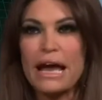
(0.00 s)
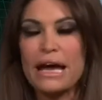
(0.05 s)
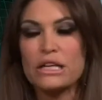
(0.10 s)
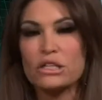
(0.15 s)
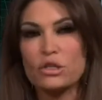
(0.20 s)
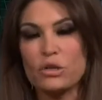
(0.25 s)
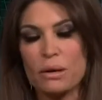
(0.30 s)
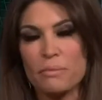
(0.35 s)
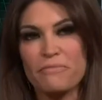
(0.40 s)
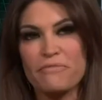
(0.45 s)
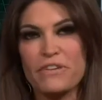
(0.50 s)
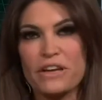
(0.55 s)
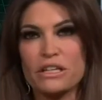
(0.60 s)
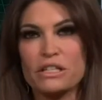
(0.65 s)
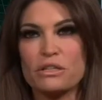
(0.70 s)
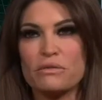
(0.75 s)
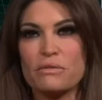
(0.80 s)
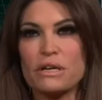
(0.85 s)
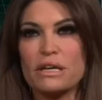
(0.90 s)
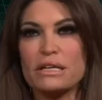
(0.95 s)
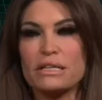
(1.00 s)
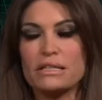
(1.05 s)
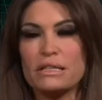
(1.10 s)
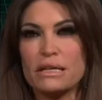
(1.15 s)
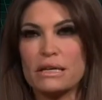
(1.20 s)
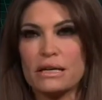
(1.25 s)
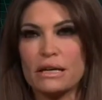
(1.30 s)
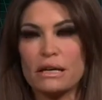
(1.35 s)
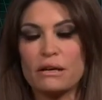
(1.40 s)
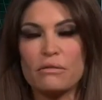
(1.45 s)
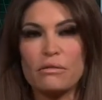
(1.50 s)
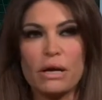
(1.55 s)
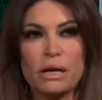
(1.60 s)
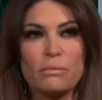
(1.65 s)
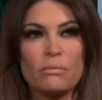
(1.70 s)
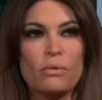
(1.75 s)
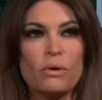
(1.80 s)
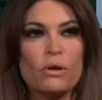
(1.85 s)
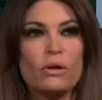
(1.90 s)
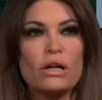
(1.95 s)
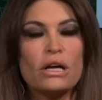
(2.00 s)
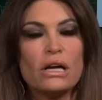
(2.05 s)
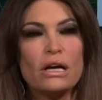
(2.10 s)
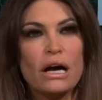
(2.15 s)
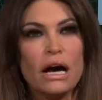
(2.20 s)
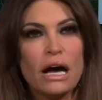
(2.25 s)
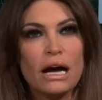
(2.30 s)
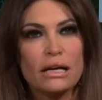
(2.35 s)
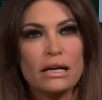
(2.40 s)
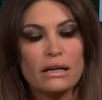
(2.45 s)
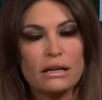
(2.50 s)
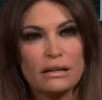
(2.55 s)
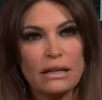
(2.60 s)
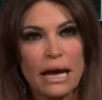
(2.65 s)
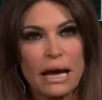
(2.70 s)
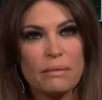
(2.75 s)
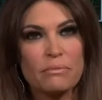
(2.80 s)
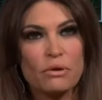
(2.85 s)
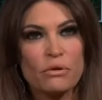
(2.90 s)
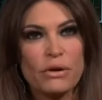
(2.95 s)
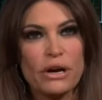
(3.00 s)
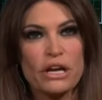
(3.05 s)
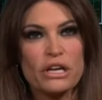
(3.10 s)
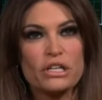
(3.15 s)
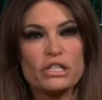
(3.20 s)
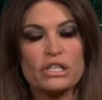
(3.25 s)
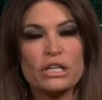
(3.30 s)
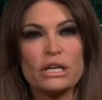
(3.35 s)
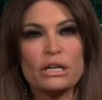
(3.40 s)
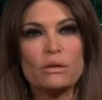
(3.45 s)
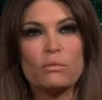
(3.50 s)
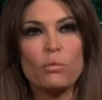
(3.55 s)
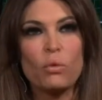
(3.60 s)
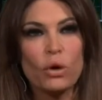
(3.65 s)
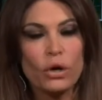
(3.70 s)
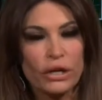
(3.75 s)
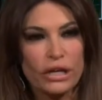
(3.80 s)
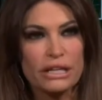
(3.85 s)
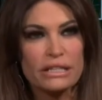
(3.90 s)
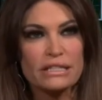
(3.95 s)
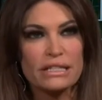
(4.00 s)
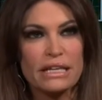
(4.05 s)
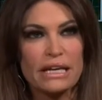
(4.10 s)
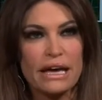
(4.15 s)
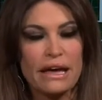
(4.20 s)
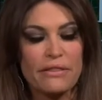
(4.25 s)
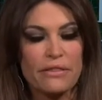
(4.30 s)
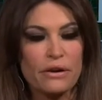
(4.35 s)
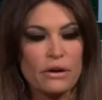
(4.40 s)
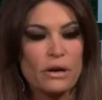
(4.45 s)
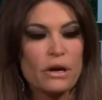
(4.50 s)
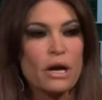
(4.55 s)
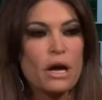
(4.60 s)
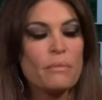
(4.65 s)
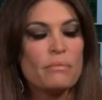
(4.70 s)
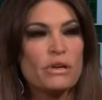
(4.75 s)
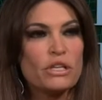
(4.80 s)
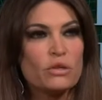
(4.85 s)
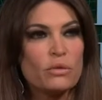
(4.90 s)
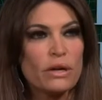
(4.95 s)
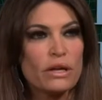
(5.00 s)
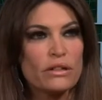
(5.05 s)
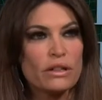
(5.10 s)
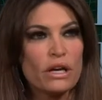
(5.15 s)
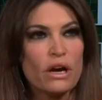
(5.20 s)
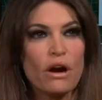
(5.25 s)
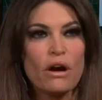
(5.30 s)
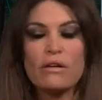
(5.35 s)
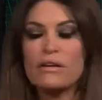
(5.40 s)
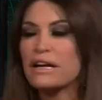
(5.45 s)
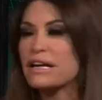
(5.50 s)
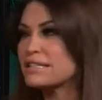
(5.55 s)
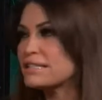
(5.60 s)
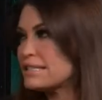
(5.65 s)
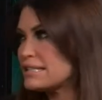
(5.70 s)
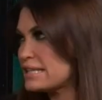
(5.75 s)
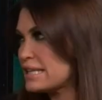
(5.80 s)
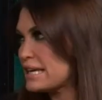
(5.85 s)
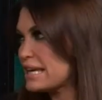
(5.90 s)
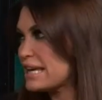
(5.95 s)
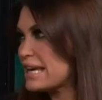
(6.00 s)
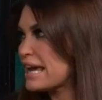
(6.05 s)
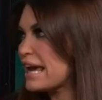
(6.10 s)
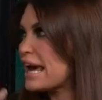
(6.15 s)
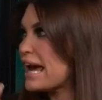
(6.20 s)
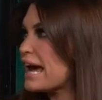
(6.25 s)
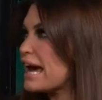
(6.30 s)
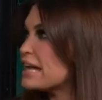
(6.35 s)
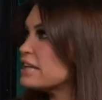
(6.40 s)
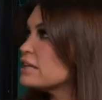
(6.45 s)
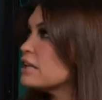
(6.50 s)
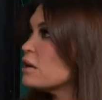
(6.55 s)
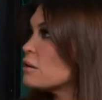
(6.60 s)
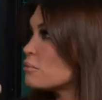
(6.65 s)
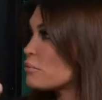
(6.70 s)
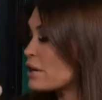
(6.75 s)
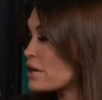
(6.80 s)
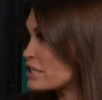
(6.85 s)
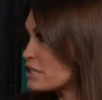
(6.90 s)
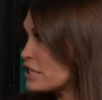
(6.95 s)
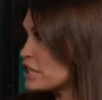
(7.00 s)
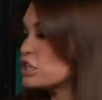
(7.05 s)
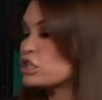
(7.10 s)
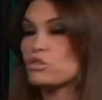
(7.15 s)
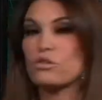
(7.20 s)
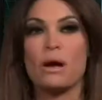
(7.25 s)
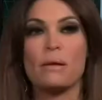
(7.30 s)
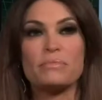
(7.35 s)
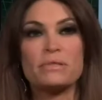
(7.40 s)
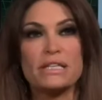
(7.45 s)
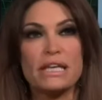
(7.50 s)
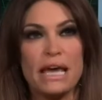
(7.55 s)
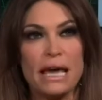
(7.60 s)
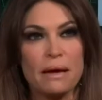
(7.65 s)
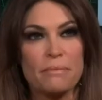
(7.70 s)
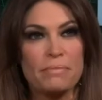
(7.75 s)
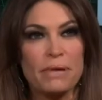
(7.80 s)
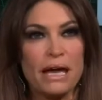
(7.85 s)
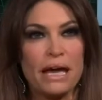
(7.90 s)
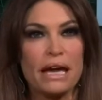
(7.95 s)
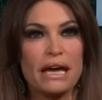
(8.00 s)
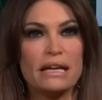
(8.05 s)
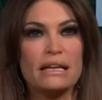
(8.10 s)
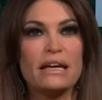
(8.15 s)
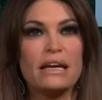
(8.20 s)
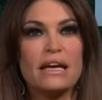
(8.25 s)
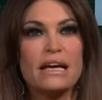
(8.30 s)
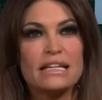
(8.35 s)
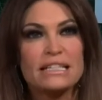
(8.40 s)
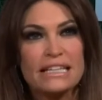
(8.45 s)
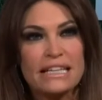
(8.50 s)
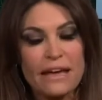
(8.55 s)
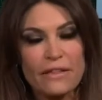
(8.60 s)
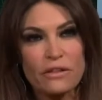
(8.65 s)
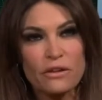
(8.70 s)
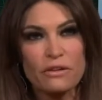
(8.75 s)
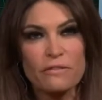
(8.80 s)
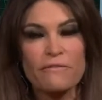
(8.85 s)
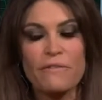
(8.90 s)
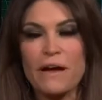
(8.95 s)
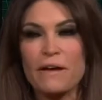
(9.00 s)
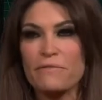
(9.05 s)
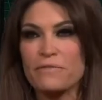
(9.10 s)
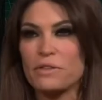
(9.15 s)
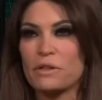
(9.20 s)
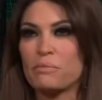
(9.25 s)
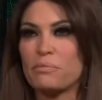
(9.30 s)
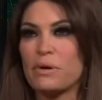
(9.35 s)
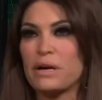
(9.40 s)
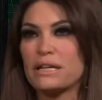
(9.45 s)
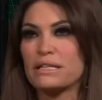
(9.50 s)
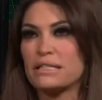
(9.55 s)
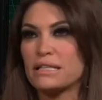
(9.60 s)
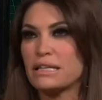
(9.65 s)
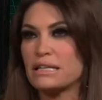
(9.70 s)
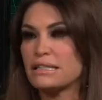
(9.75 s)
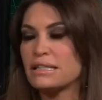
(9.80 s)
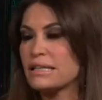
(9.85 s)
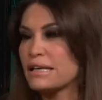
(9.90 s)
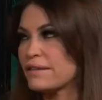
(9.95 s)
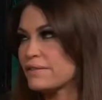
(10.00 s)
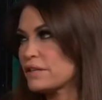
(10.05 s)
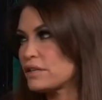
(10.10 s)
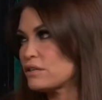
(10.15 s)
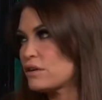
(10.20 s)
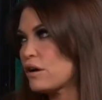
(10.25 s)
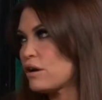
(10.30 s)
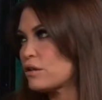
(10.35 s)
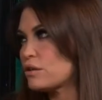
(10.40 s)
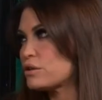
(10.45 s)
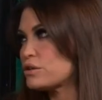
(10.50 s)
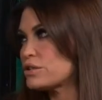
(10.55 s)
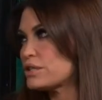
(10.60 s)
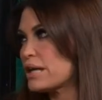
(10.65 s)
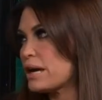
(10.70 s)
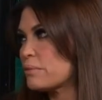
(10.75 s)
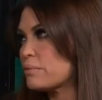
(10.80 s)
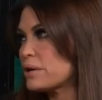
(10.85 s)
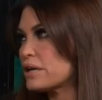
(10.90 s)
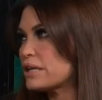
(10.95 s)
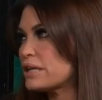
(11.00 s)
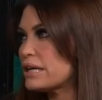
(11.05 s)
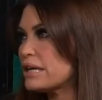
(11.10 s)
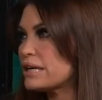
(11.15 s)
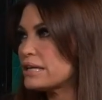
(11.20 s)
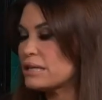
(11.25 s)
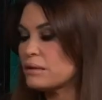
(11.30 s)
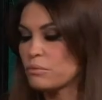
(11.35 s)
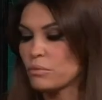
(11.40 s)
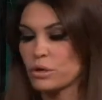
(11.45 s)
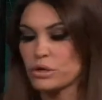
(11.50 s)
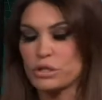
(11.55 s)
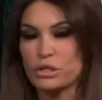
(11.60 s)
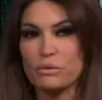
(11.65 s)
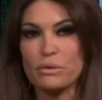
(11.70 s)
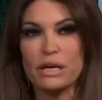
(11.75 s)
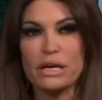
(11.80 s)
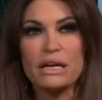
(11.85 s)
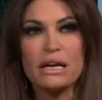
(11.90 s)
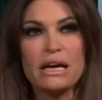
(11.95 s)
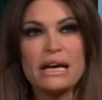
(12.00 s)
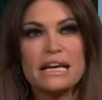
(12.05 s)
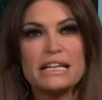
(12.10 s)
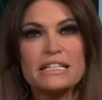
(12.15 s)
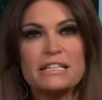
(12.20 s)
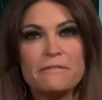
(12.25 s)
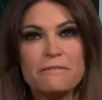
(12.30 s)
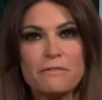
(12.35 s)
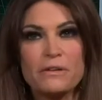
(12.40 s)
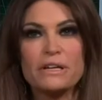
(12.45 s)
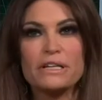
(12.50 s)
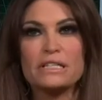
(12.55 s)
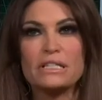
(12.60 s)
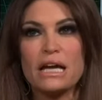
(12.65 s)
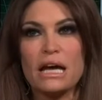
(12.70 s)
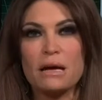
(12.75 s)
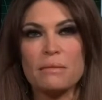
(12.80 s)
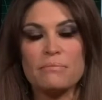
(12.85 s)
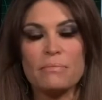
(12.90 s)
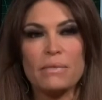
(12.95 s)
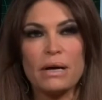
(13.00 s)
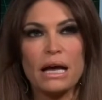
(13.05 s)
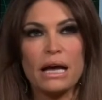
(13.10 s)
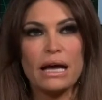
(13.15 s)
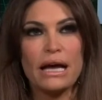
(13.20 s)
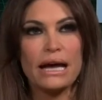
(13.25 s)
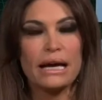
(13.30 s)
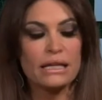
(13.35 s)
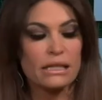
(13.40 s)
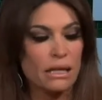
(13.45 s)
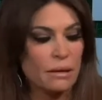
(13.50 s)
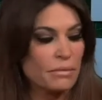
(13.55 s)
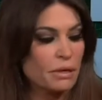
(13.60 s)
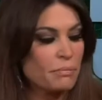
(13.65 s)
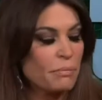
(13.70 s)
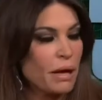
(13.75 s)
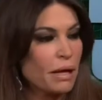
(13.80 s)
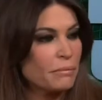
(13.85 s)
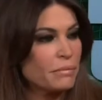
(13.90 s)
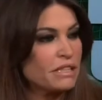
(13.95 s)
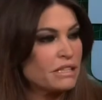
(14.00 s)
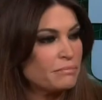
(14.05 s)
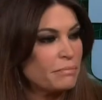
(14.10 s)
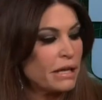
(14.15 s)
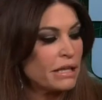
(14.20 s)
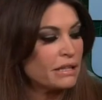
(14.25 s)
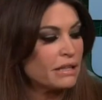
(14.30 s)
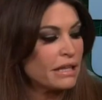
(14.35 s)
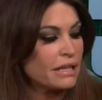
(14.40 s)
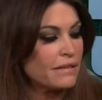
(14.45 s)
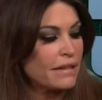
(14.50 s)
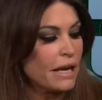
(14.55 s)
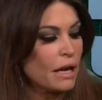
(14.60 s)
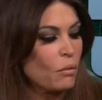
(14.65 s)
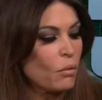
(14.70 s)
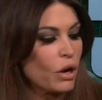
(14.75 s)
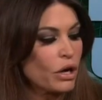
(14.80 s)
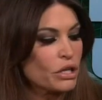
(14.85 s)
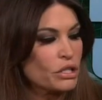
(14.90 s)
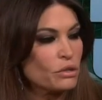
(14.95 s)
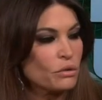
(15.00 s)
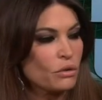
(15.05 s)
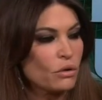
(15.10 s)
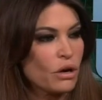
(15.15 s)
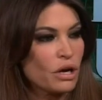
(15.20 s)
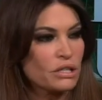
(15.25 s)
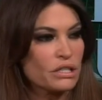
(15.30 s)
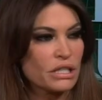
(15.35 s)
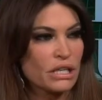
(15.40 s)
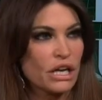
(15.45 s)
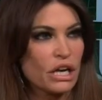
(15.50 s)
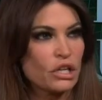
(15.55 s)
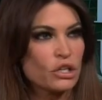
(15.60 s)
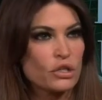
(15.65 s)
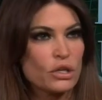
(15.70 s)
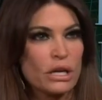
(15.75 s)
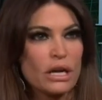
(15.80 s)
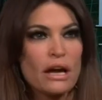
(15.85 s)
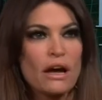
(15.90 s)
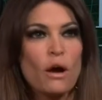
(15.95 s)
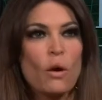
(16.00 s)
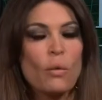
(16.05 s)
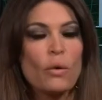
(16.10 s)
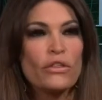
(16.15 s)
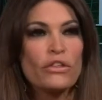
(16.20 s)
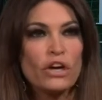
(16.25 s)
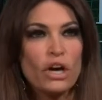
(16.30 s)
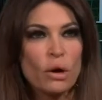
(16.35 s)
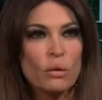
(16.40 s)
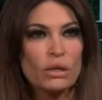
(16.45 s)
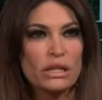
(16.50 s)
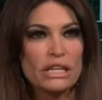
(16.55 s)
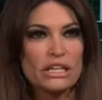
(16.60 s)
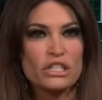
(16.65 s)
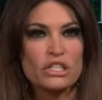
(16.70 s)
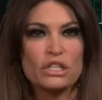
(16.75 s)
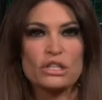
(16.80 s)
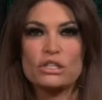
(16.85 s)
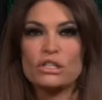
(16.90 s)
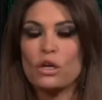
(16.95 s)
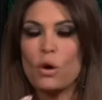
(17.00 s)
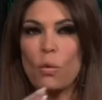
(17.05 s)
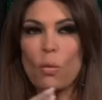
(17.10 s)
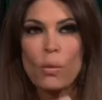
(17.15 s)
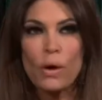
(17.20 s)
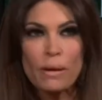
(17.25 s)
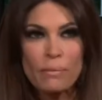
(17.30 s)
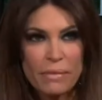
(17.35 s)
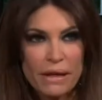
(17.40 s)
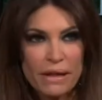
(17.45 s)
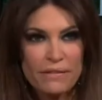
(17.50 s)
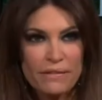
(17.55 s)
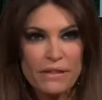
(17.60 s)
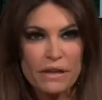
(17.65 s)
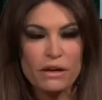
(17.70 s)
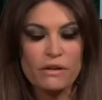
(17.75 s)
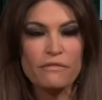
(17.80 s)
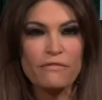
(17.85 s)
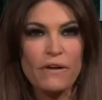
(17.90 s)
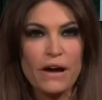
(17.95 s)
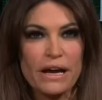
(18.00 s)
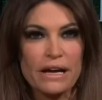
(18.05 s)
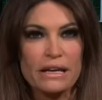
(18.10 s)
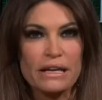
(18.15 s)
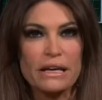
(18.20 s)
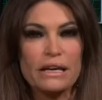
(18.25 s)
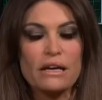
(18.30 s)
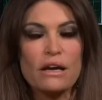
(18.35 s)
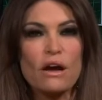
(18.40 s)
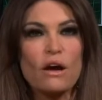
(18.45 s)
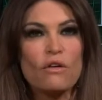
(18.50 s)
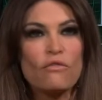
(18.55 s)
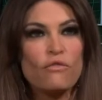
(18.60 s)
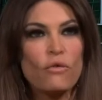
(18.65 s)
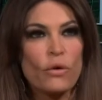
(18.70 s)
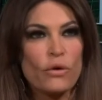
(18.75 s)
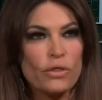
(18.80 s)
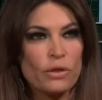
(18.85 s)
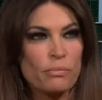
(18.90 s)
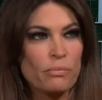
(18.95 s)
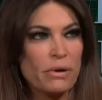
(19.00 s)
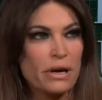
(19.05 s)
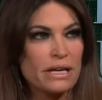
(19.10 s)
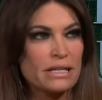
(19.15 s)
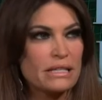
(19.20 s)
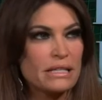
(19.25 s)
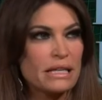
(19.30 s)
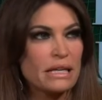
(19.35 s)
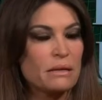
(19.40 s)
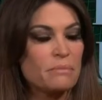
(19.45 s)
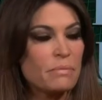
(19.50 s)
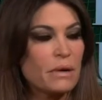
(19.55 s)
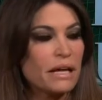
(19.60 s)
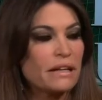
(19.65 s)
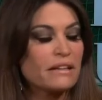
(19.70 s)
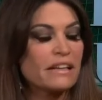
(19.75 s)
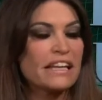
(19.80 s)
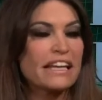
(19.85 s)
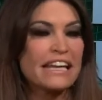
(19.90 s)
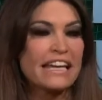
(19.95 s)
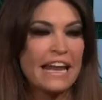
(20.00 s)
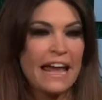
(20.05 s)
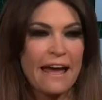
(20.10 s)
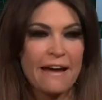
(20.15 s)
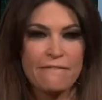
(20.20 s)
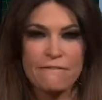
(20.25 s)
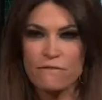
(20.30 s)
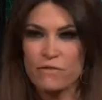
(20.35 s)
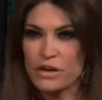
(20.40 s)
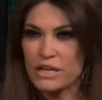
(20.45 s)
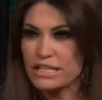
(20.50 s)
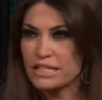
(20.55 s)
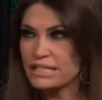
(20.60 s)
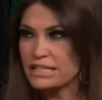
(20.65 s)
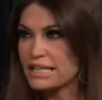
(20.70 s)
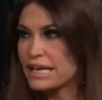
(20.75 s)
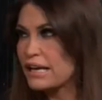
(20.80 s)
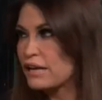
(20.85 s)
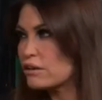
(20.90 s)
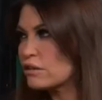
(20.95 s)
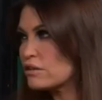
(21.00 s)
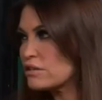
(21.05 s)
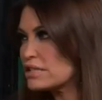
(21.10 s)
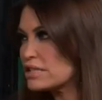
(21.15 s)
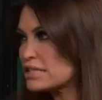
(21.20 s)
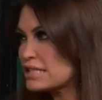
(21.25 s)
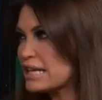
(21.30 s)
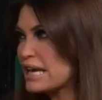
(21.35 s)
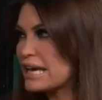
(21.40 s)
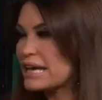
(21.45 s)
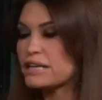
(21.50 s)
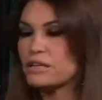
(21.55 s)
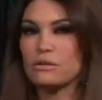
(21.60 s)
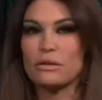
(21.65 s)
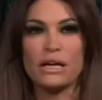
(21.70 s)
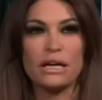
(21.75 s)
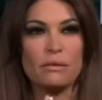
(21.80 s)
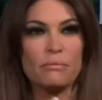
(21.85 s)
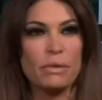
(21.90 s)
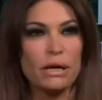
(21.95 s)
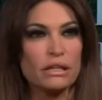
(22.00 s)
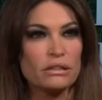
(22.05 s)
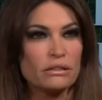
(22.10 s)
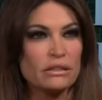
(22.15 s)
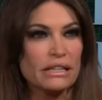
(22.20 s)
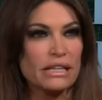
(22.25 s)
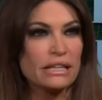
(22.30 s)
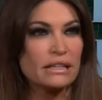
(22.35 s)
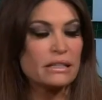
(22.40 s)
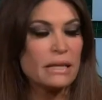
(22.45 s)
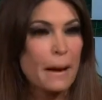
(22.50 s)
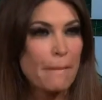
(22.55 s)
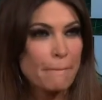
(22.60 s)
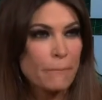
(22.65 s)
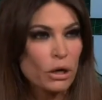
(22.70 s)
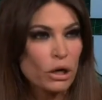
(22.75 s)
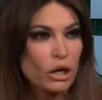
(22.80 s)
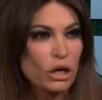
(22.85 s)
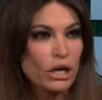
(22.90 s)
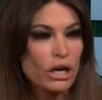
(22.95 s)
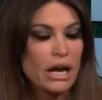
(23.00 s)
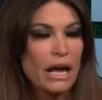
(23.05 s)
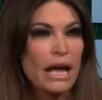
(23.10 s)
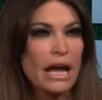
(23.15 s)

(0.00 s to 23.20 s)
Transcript: And Trump Victory is the incredible collaboration, working together between the RNC and President Trump's campaign, together to fight for the president to get the dollars that we need. And we're doing different economic bundling that I want to do across the country with coalitions. So women that are fighting for the president, bundling in every single state. And you get a bundling number,